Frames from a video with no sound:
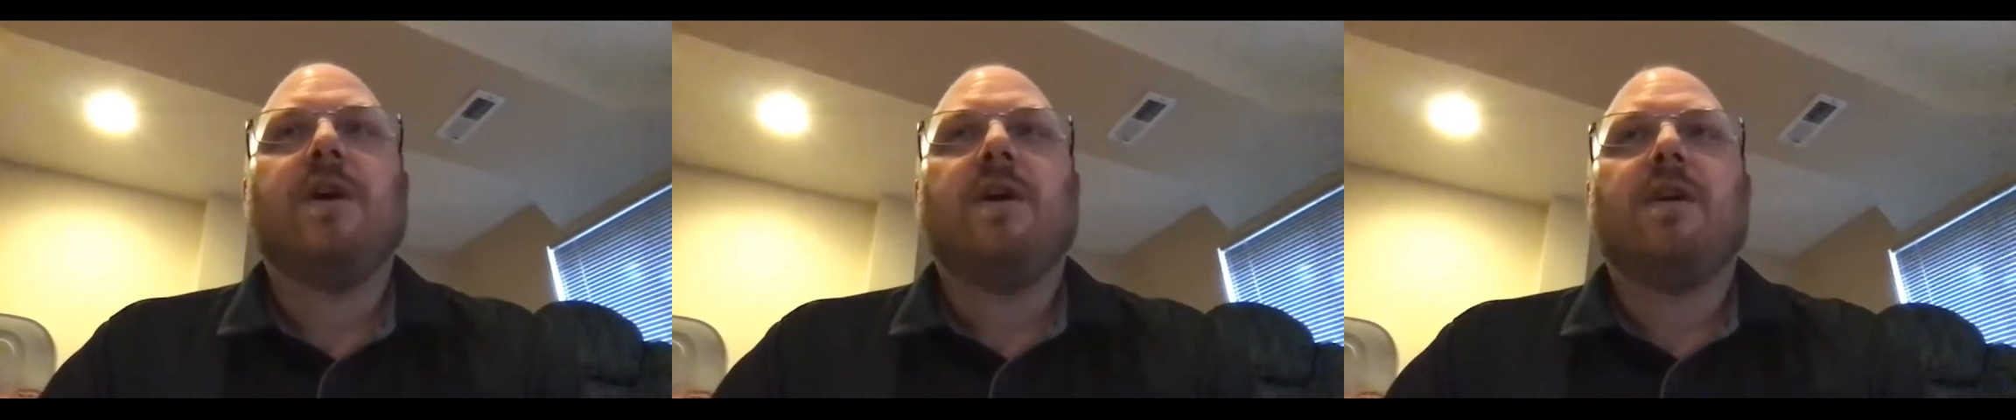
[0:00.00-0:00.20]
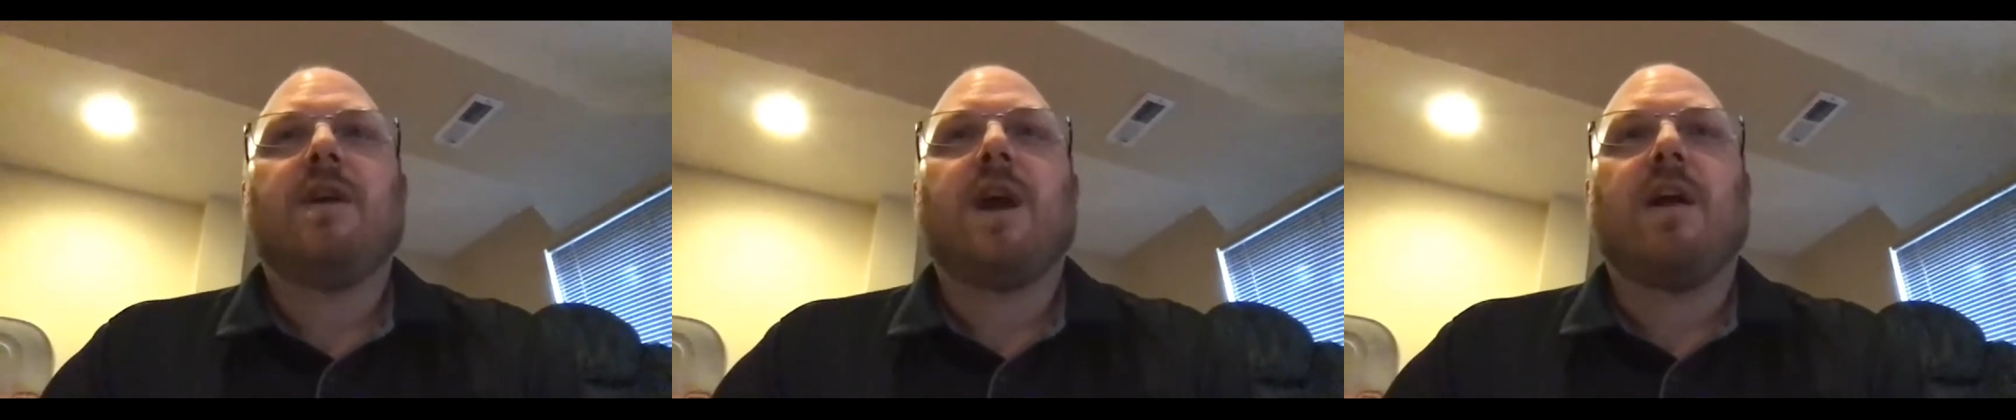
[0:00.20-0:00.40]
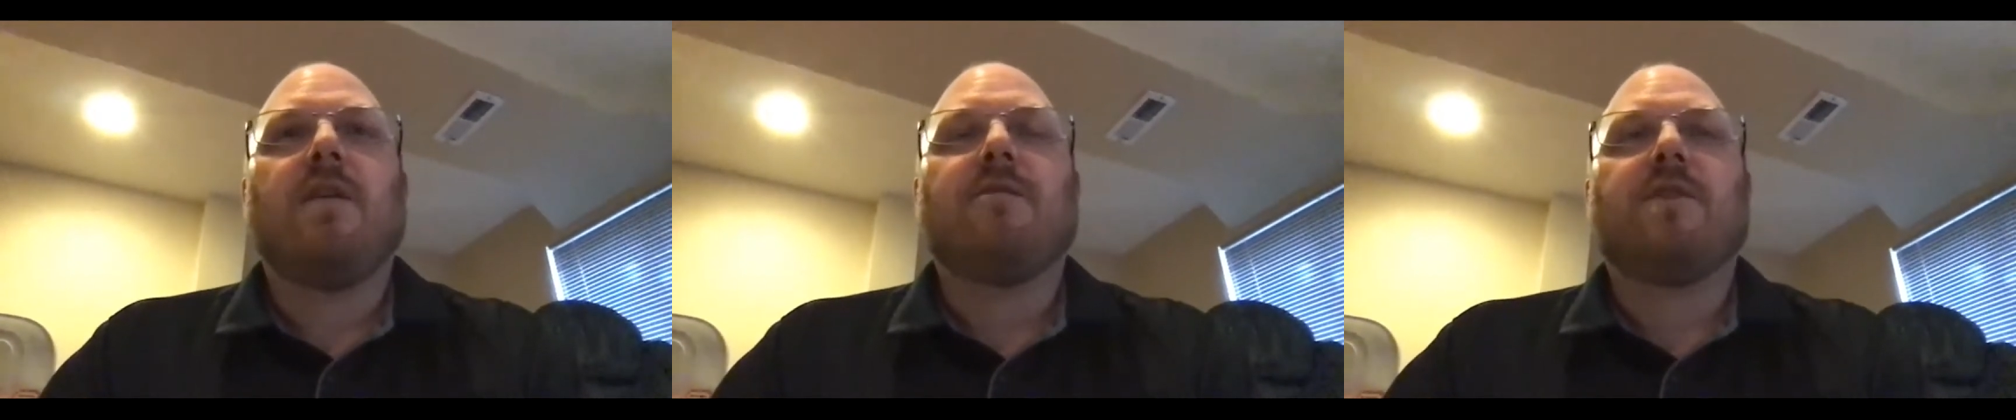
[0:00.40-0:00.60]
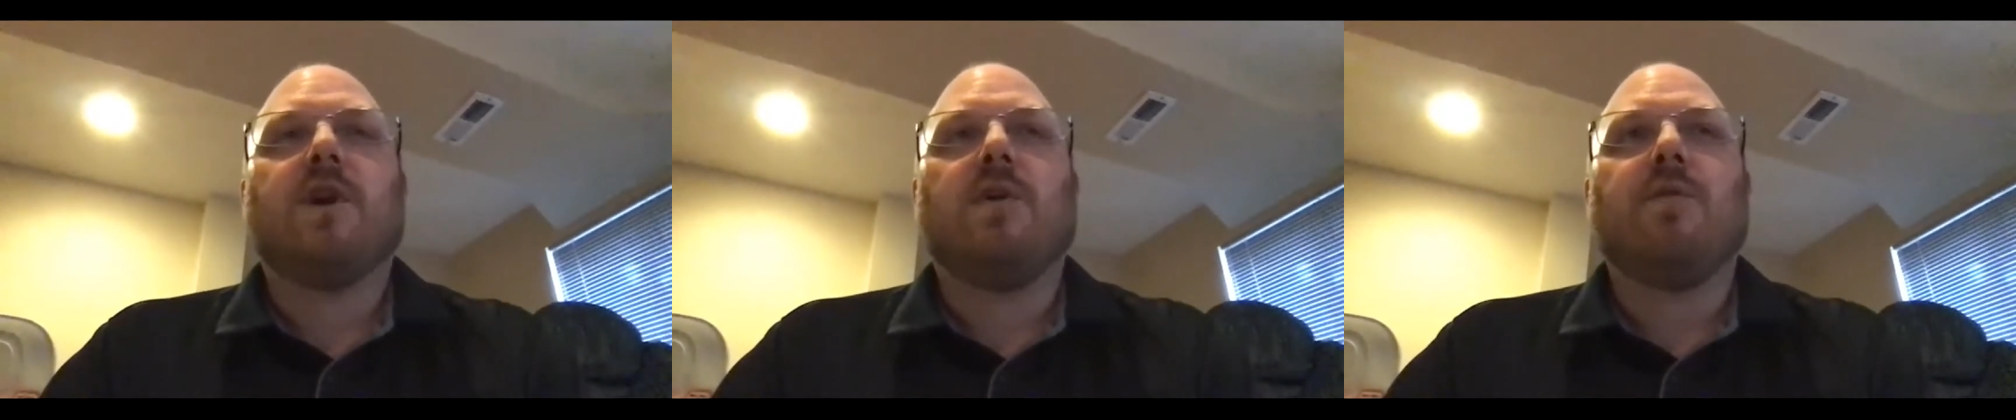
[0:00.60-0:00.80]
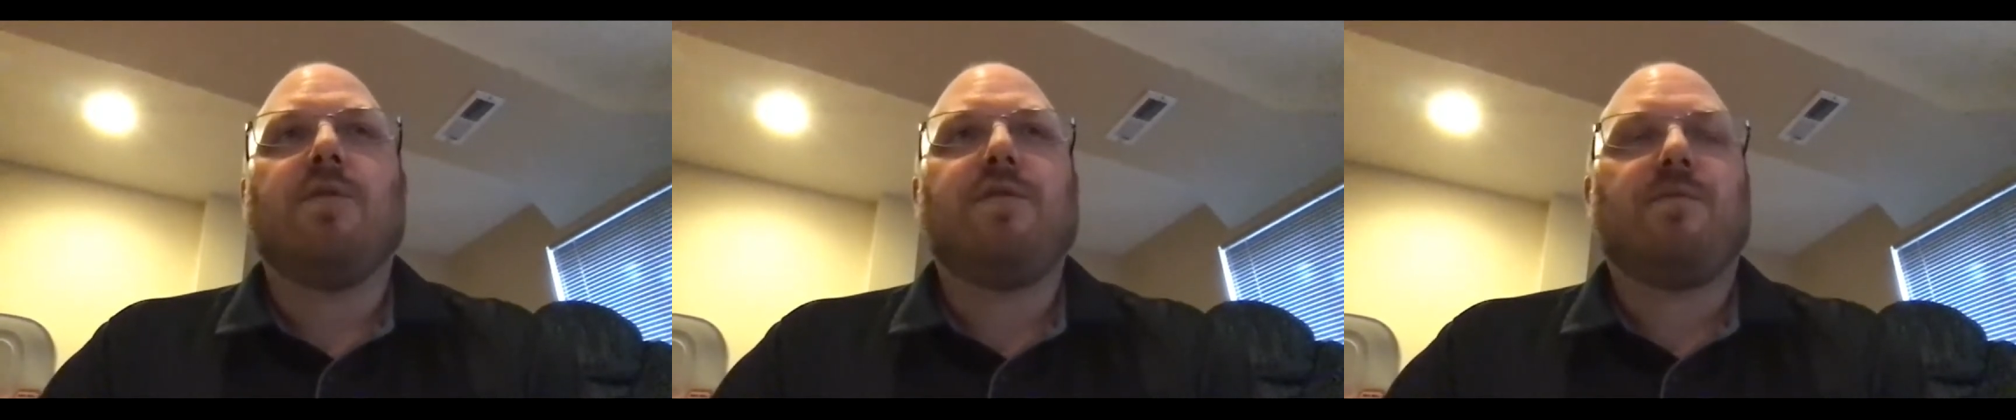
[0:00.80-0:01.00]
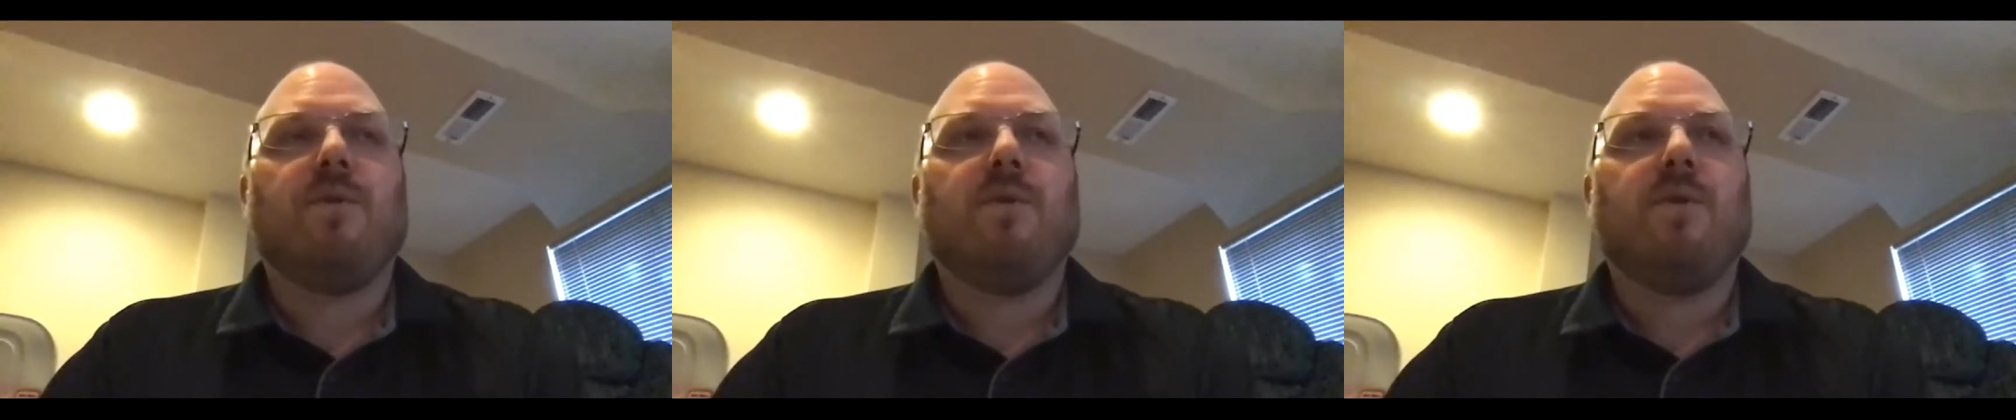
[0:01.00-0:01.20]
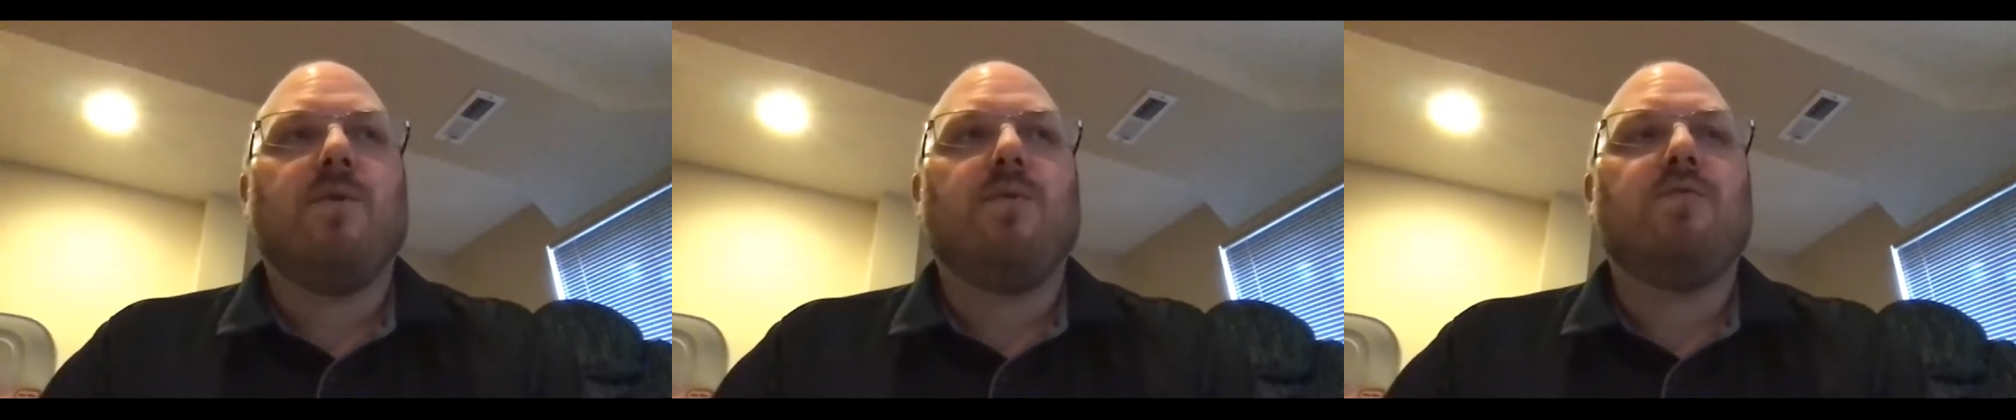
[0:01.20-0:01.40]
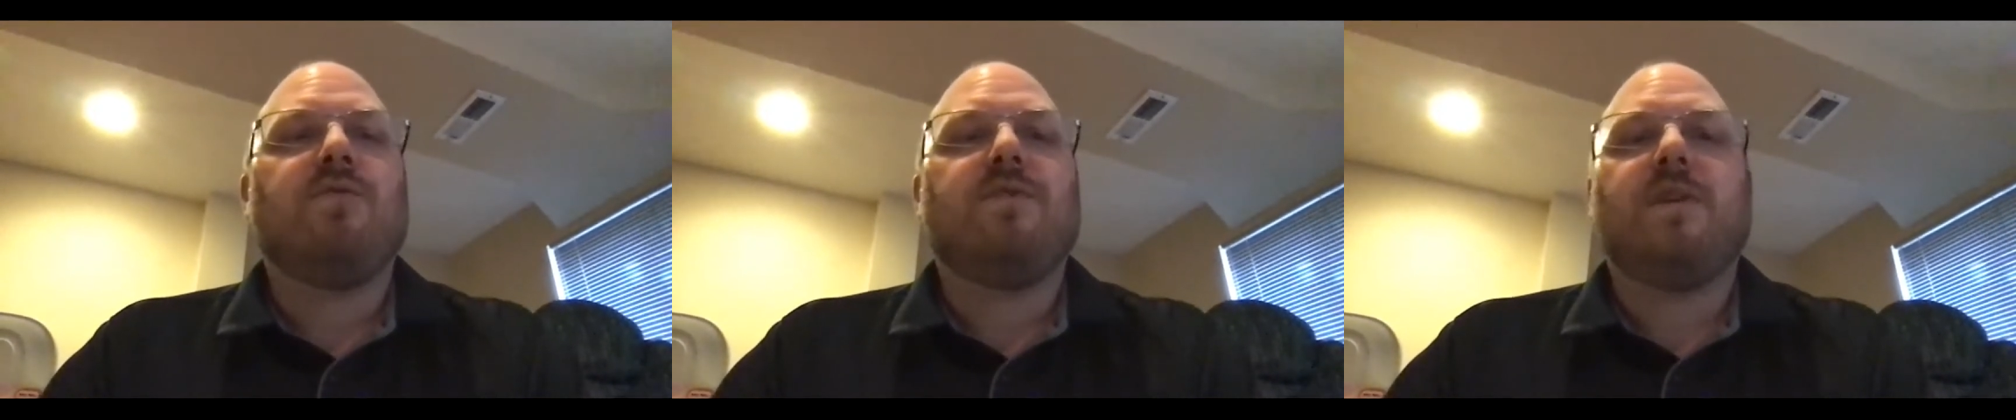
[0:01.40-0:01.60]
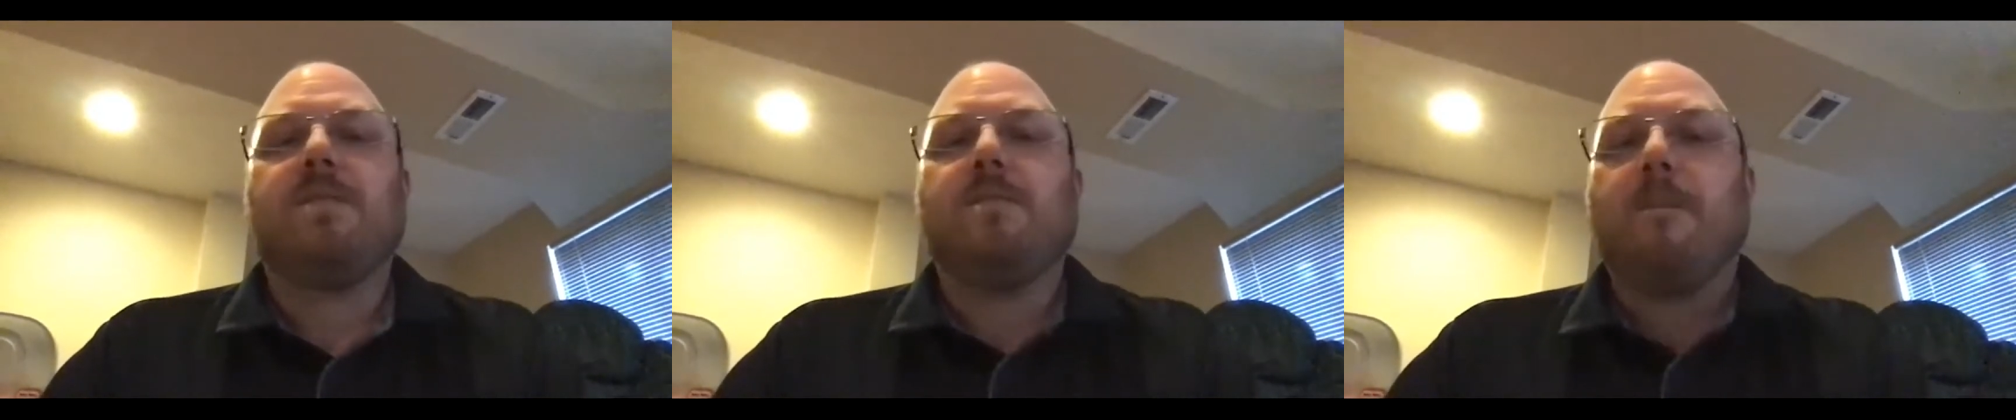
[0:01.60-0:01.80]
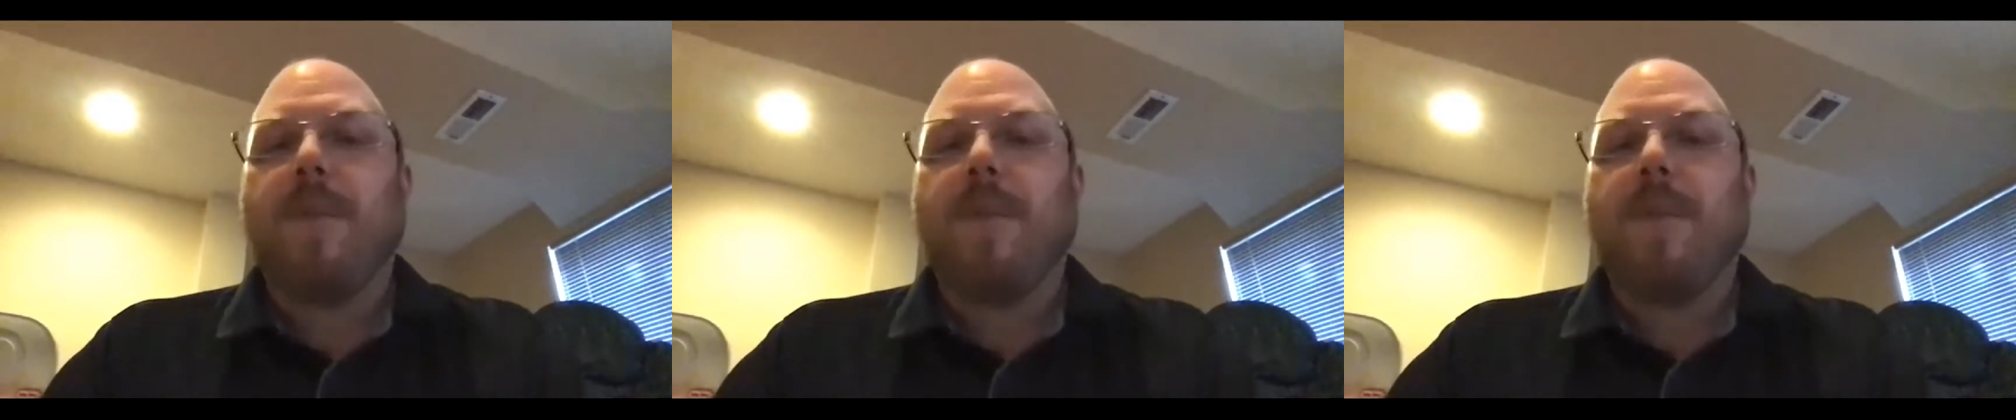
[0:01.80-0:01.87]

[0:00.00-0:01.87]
kind of go through the